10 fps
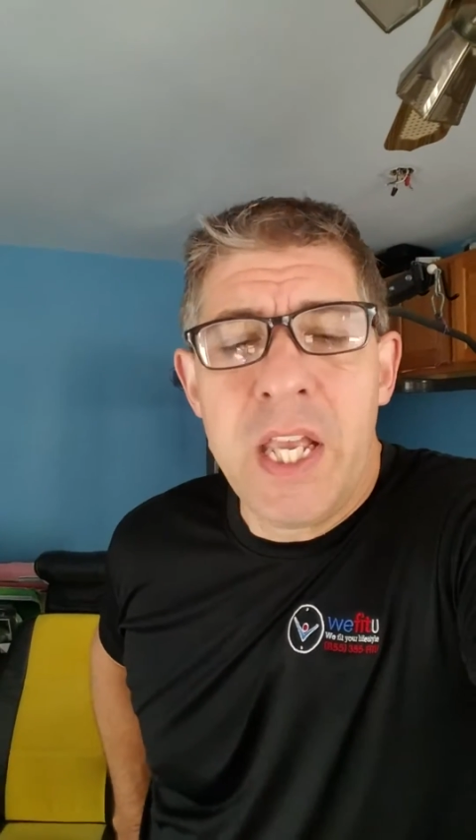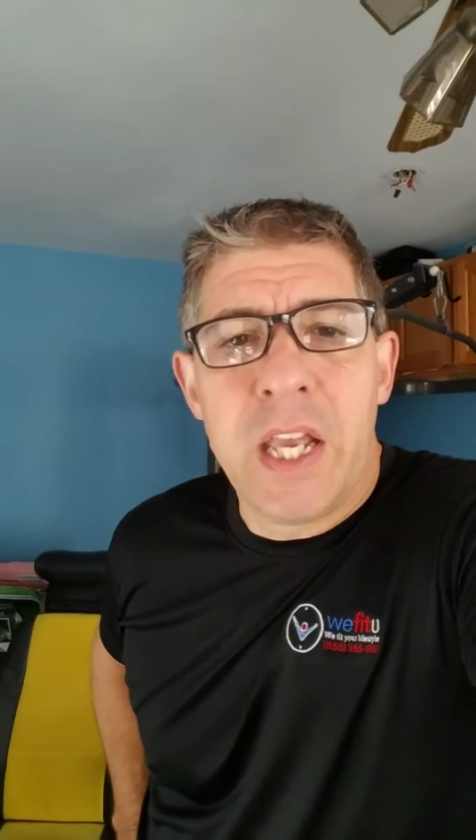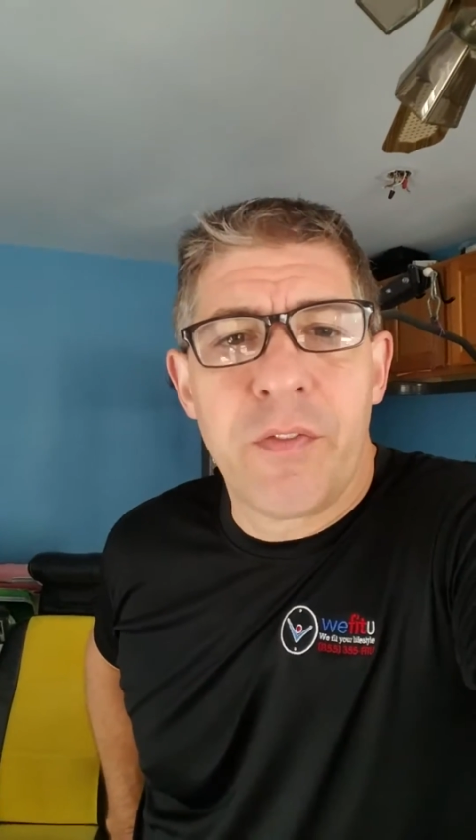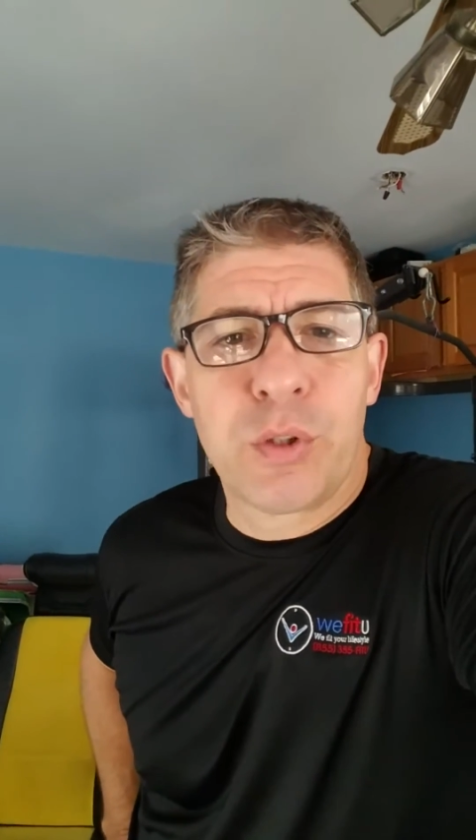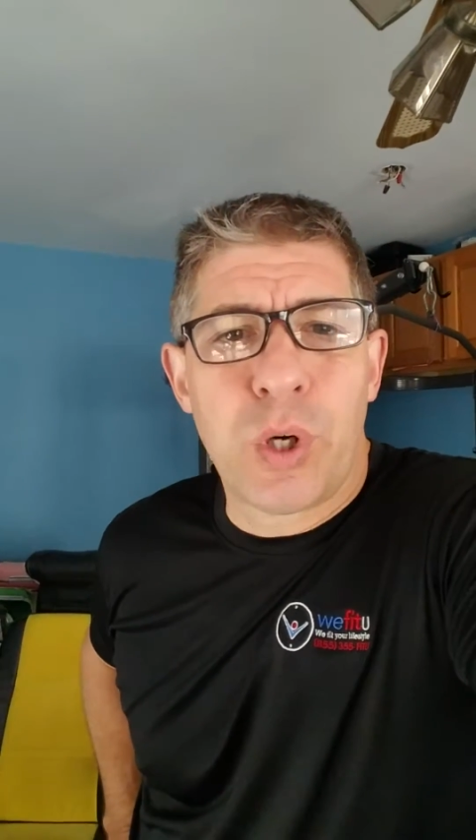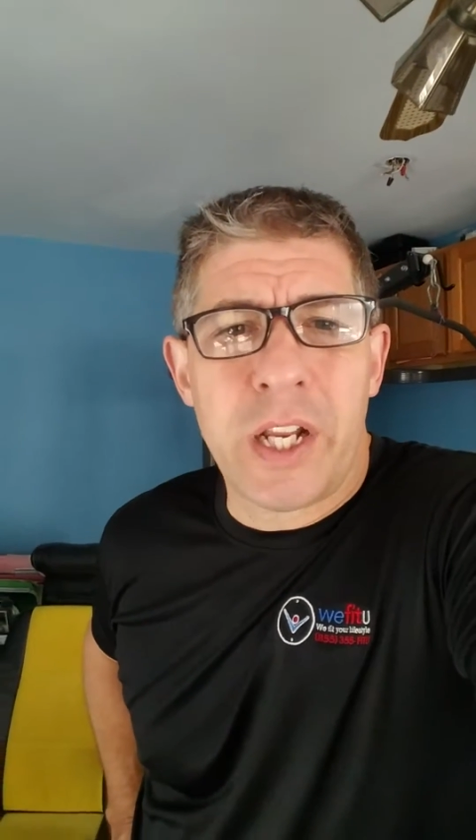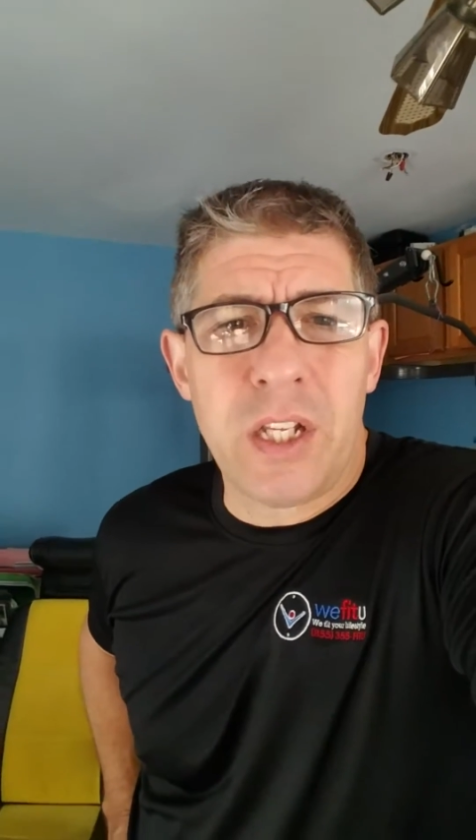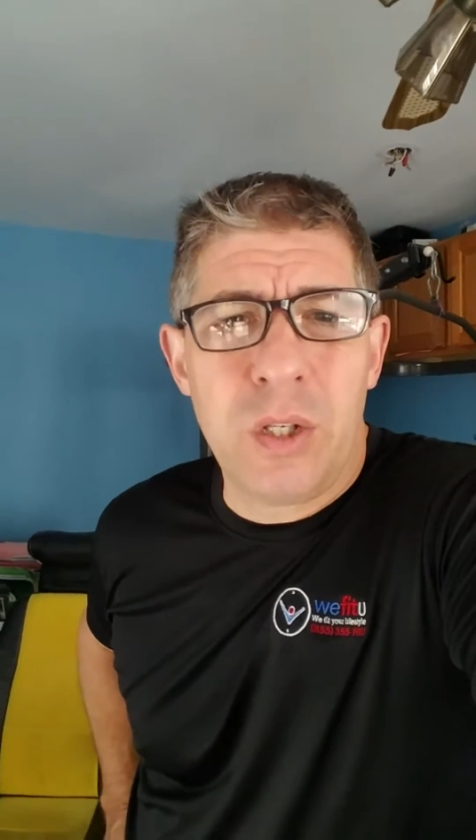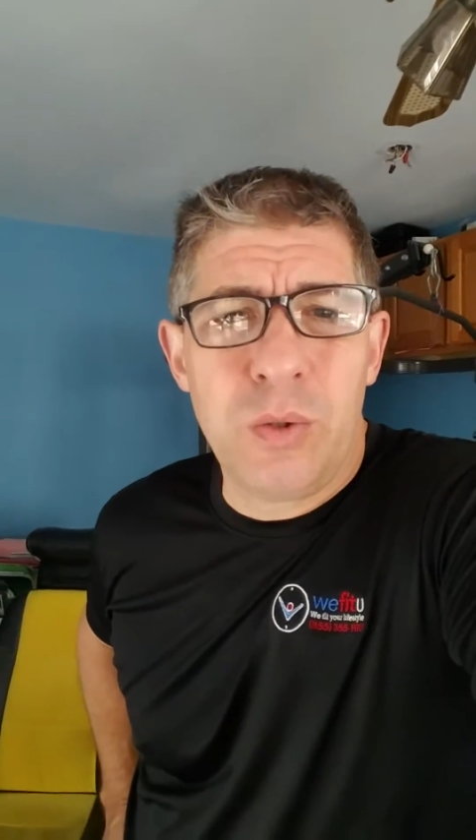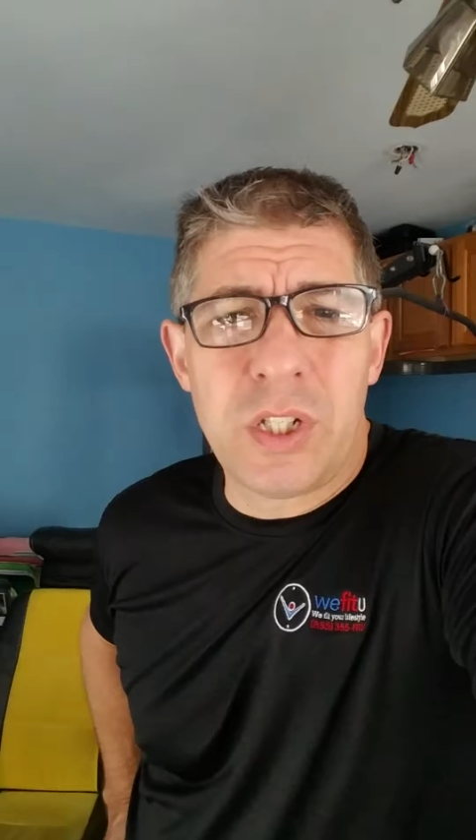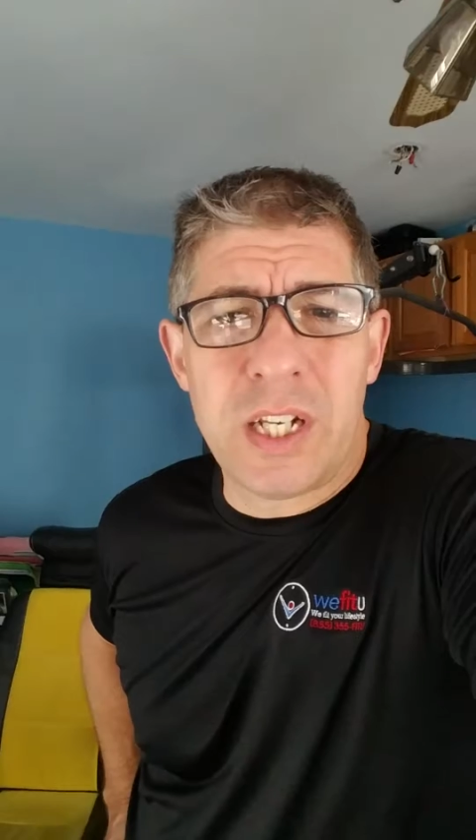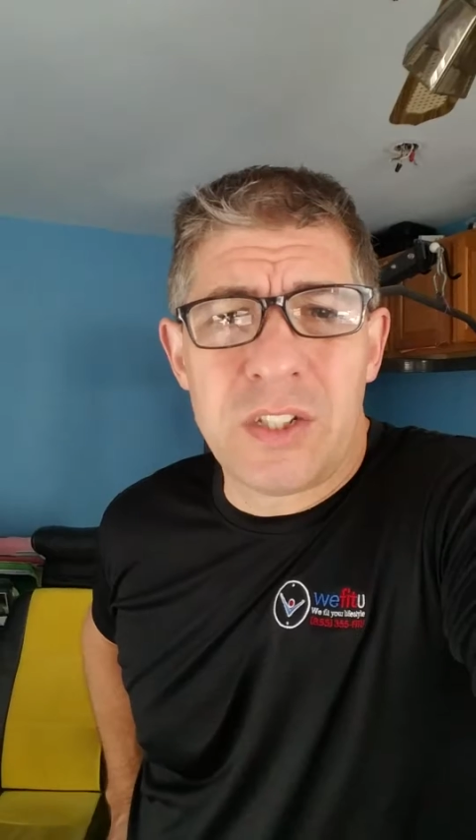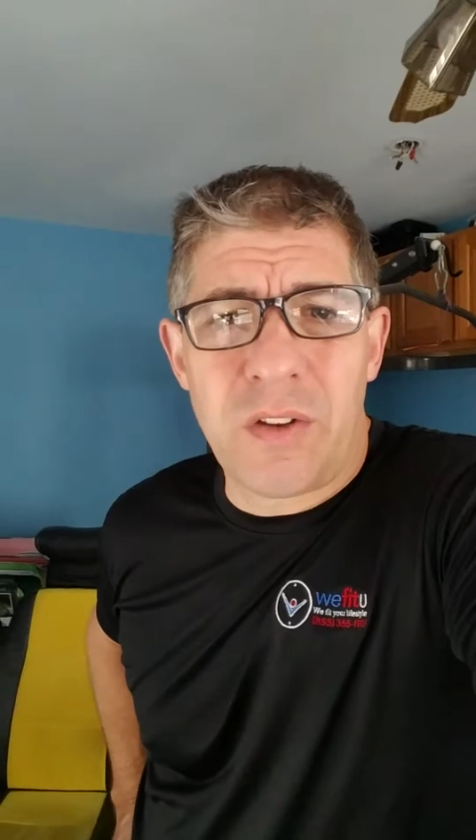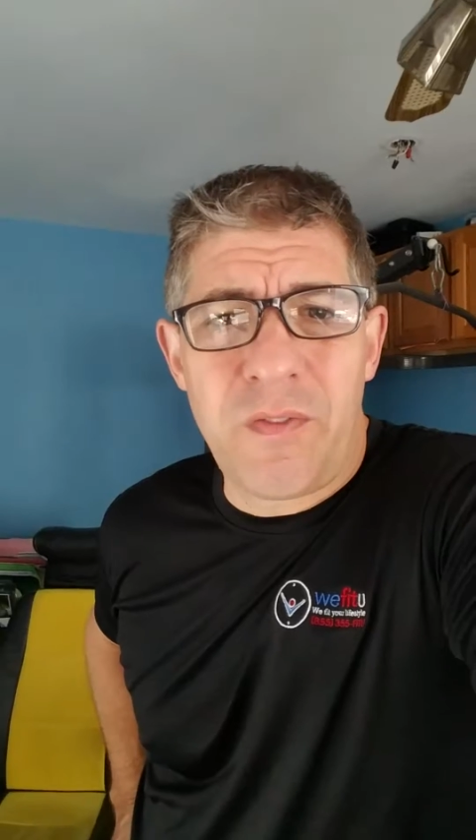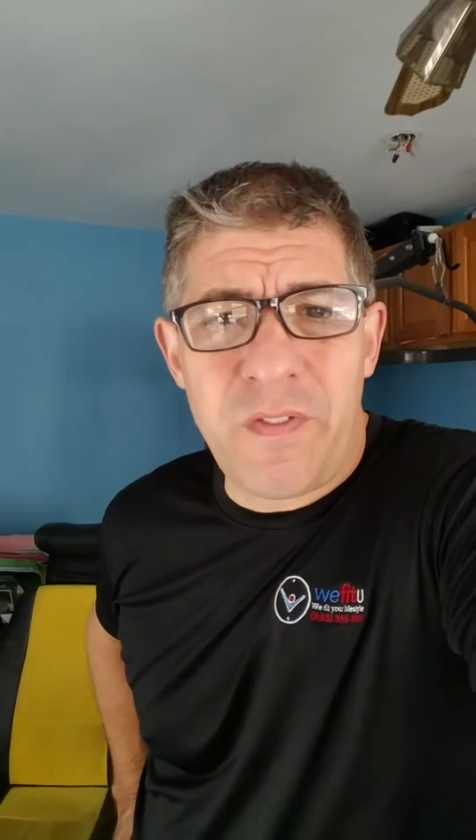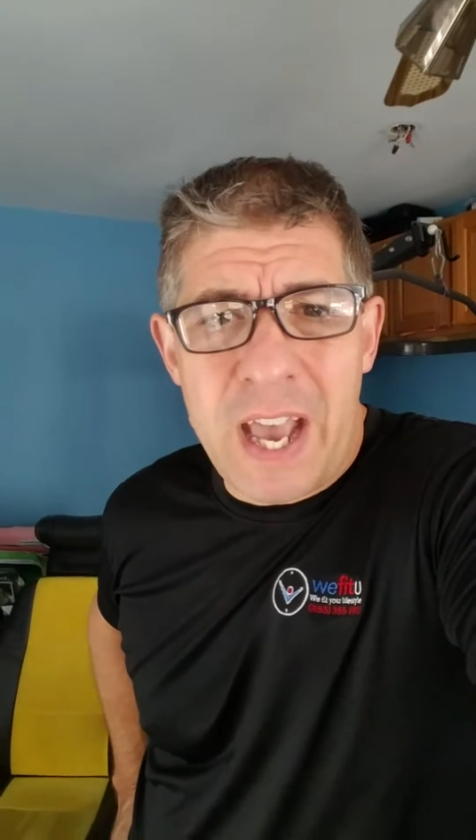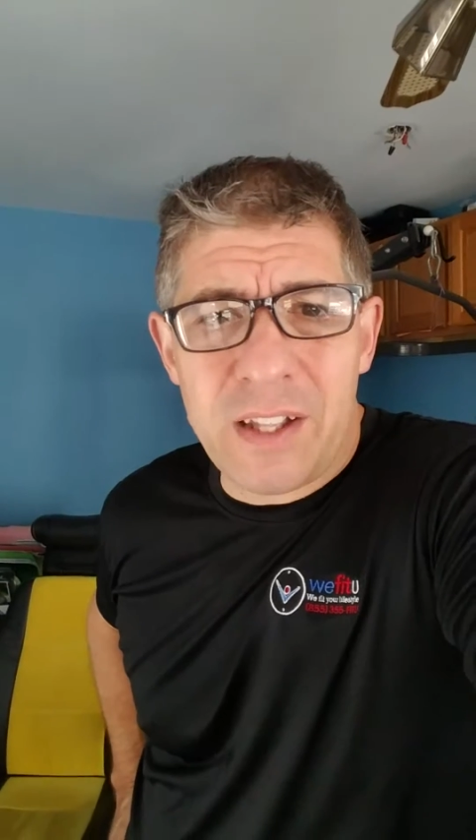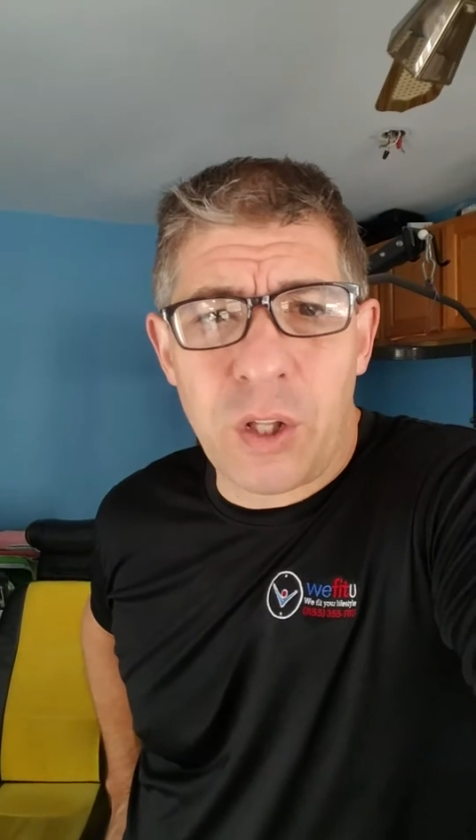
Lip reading: If we're trying to use it as a fat